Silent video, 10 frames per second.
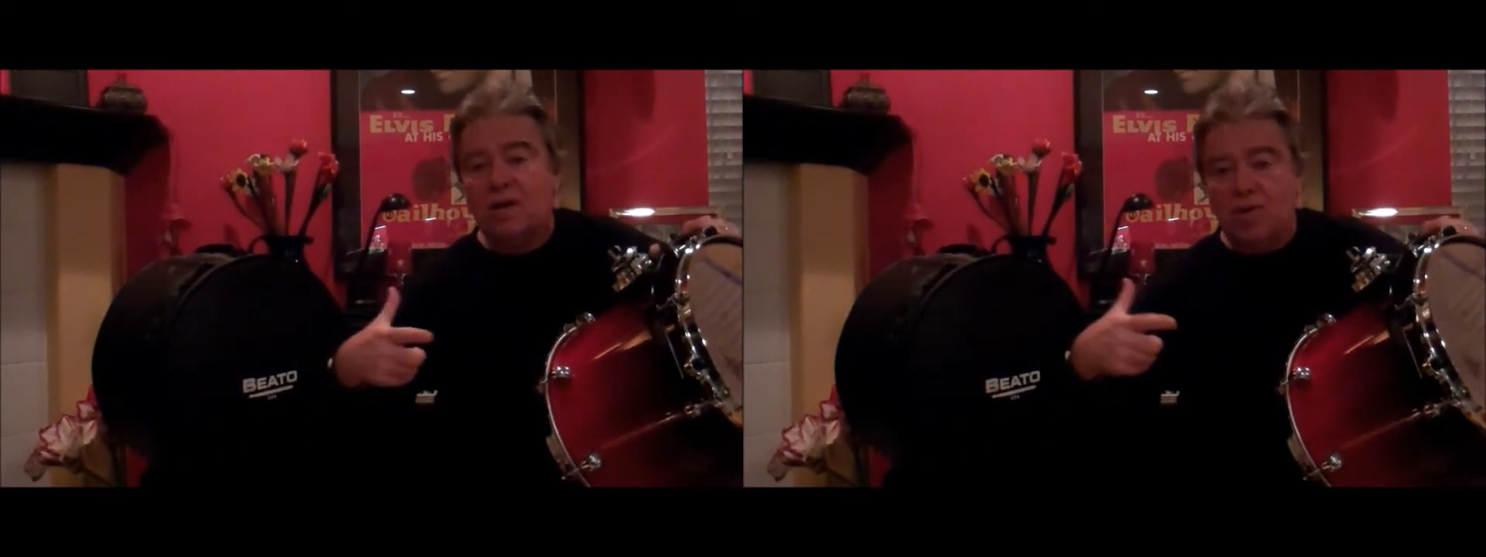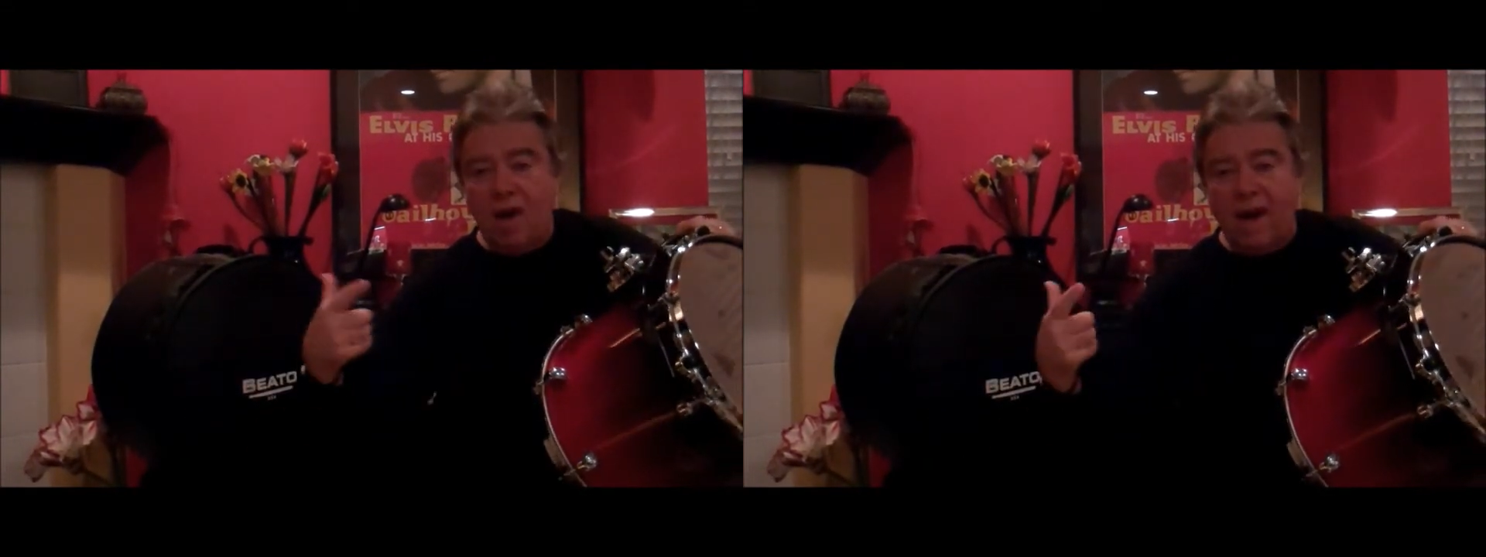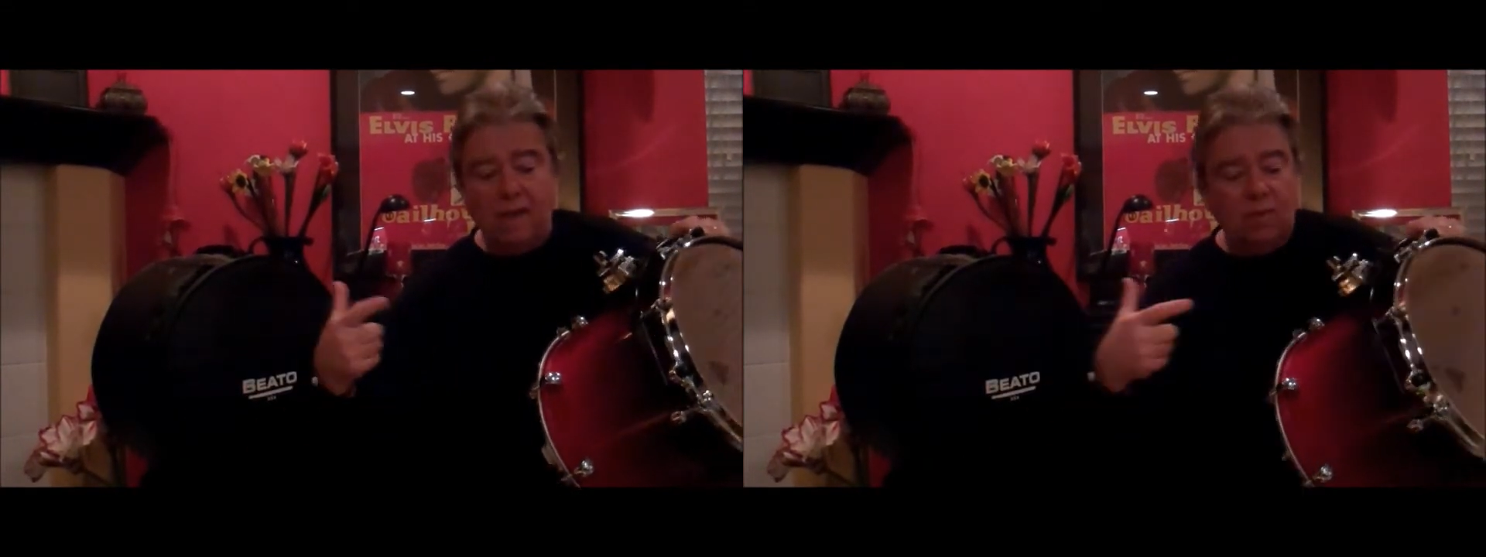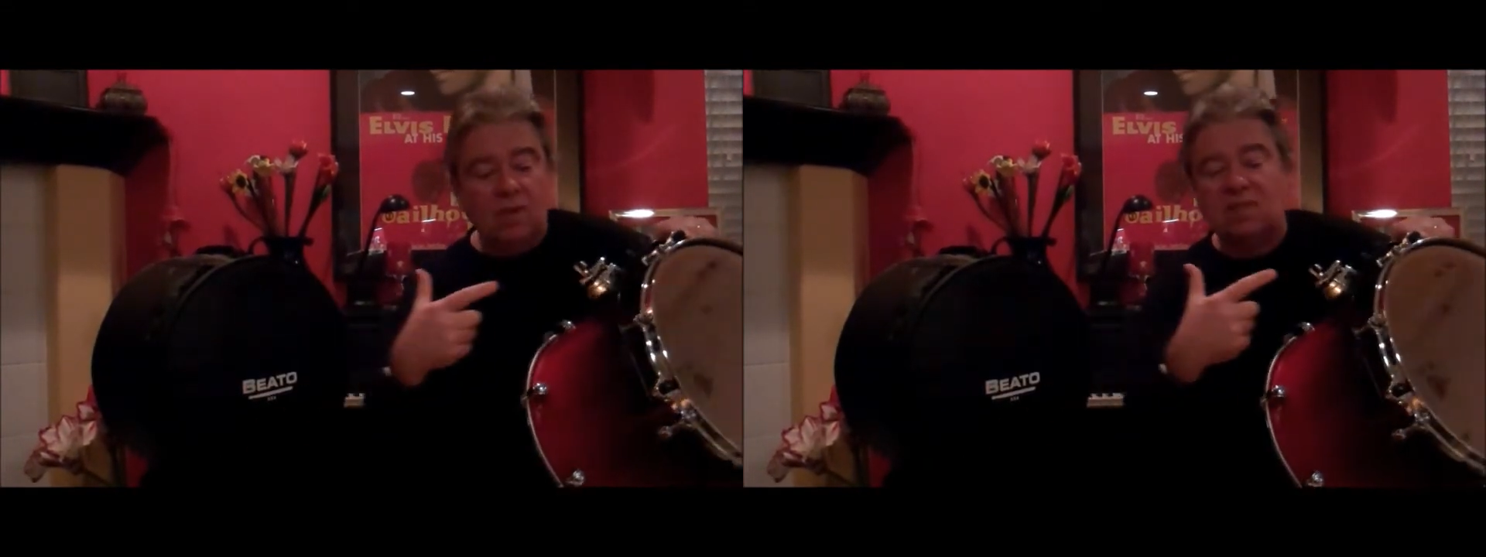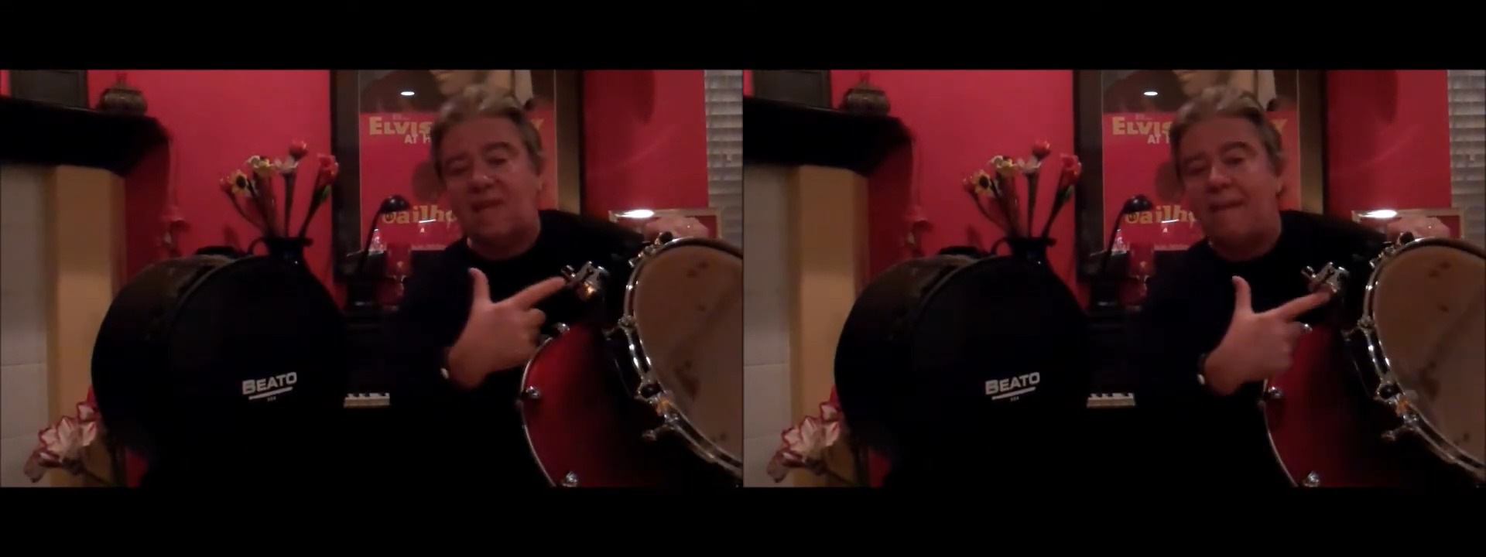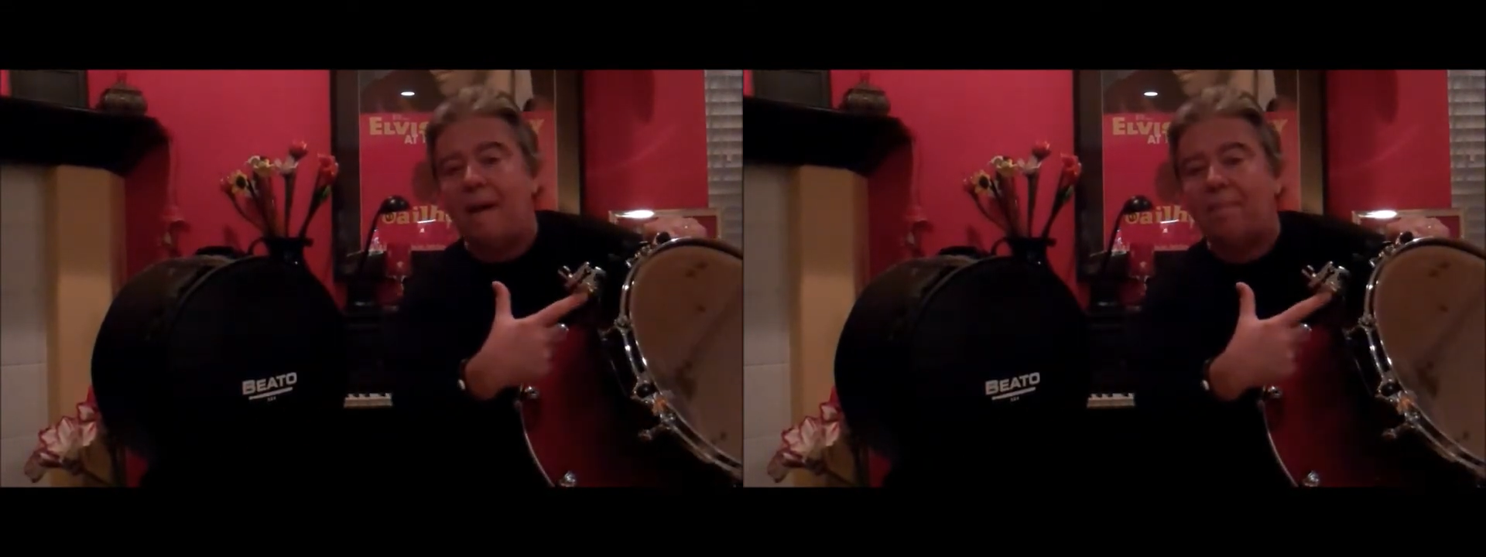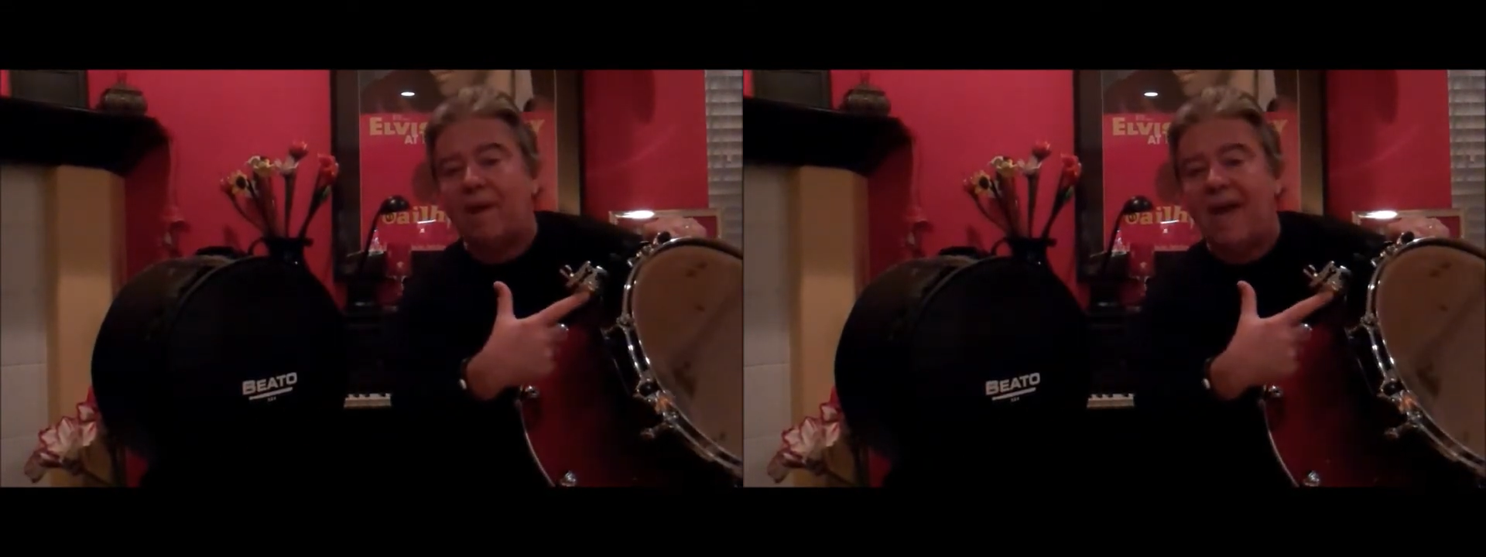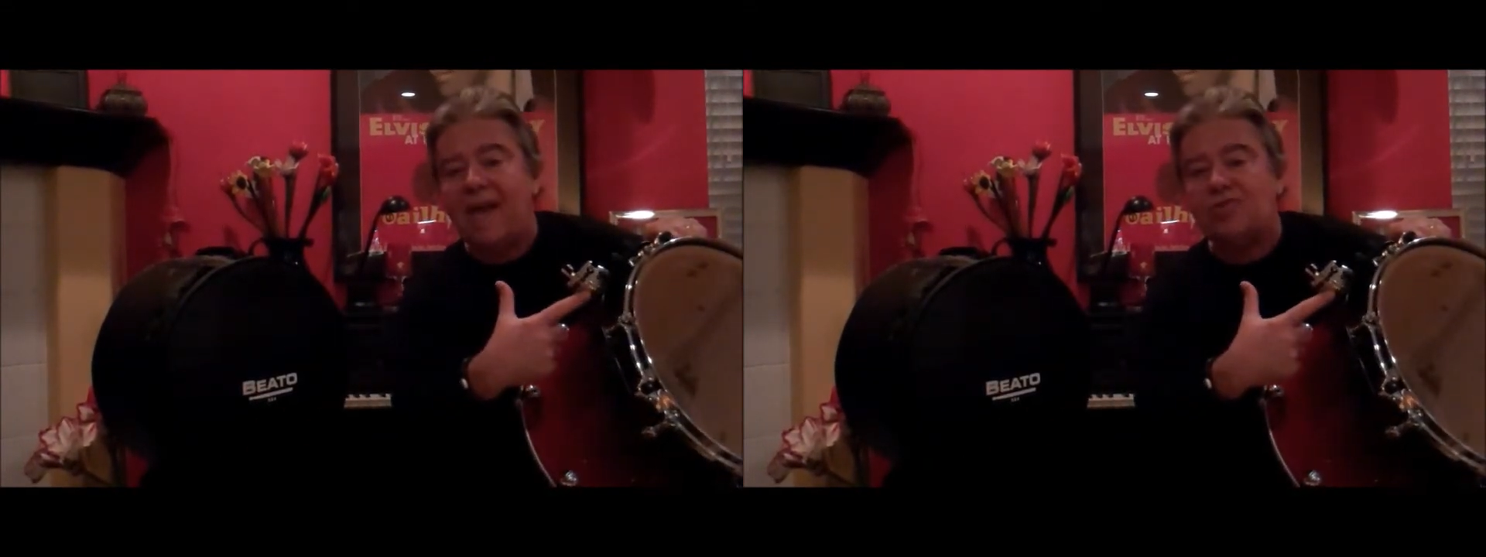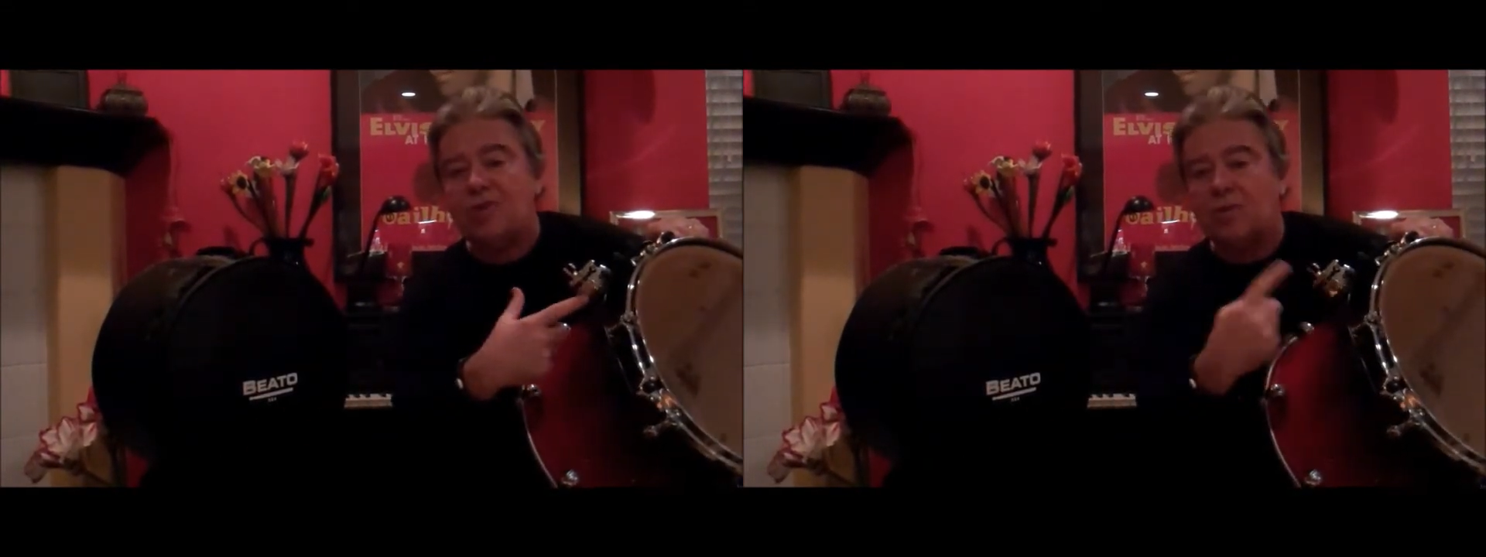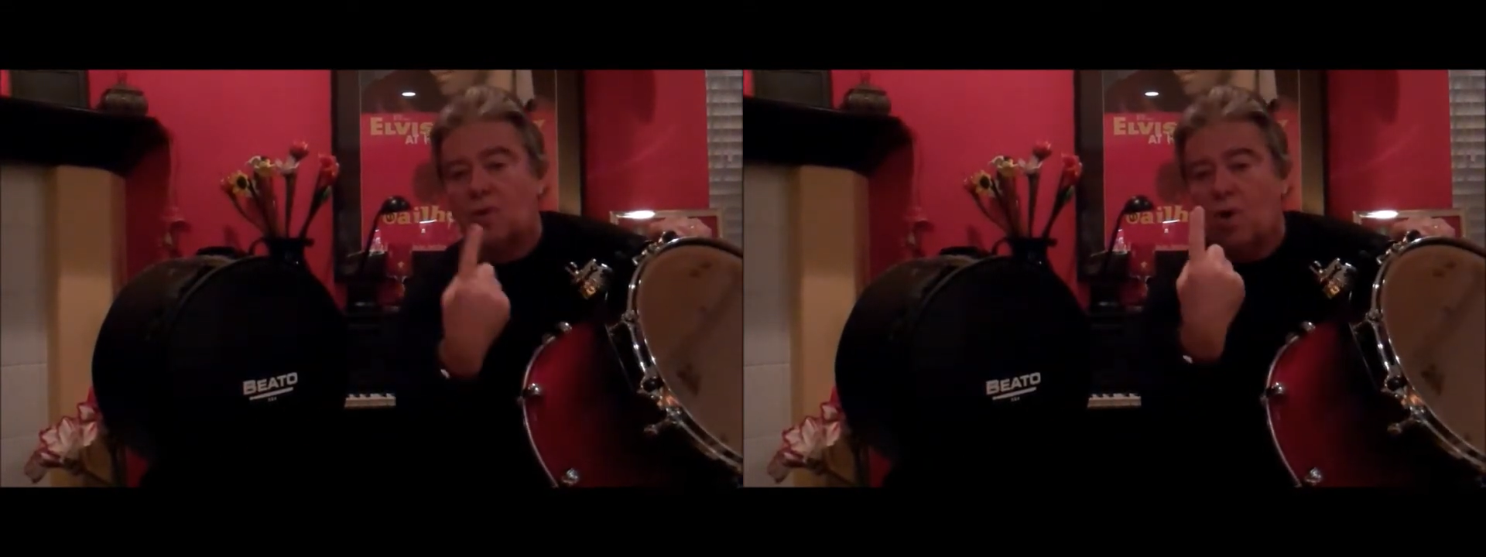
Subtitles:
you got to do the same application,